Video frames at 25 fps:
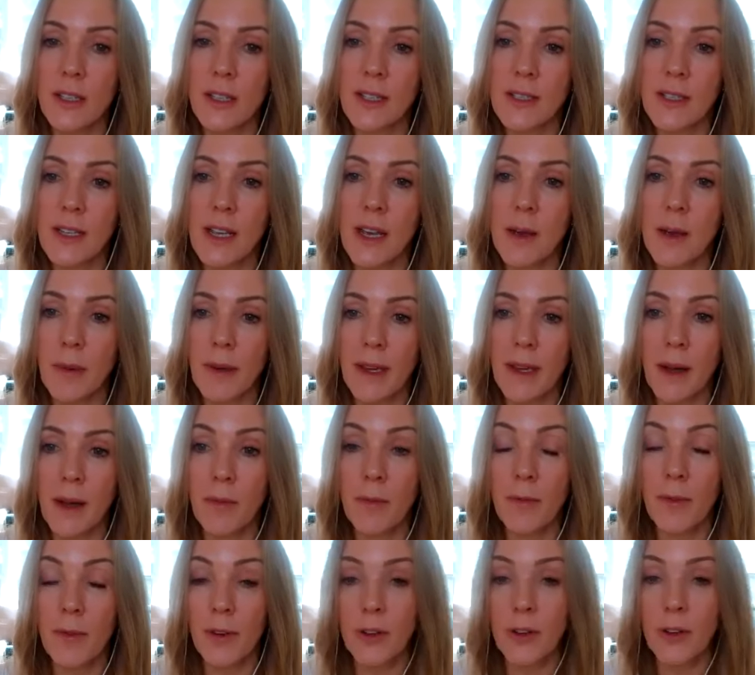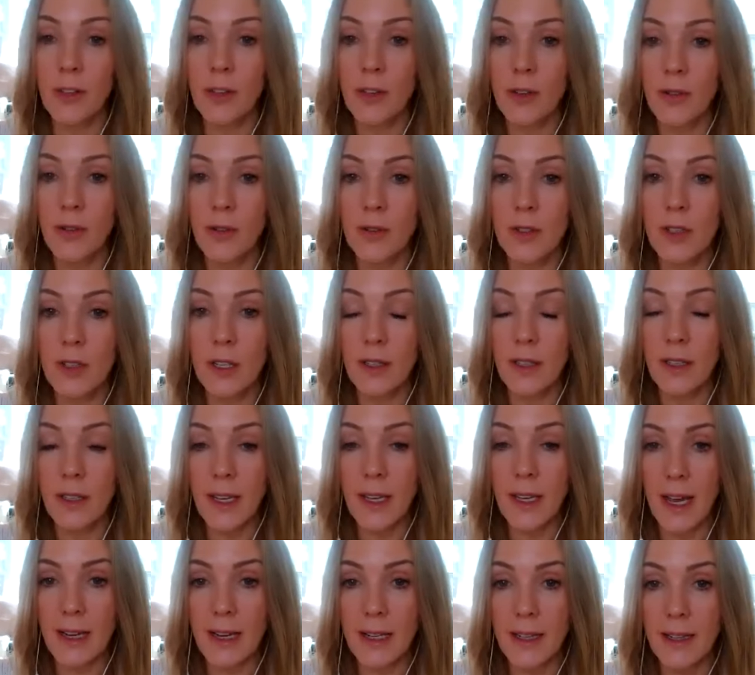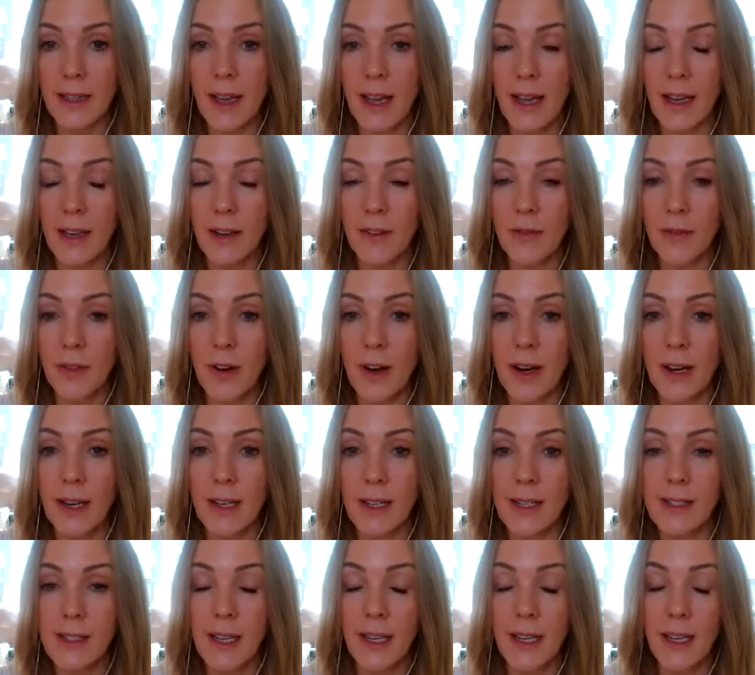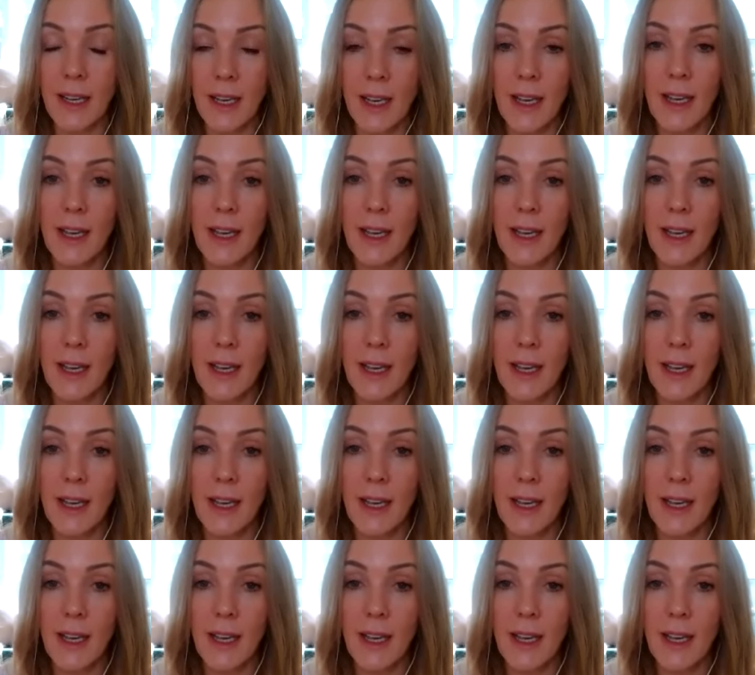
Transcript: that's coming up for you to look at in life, right? Is like,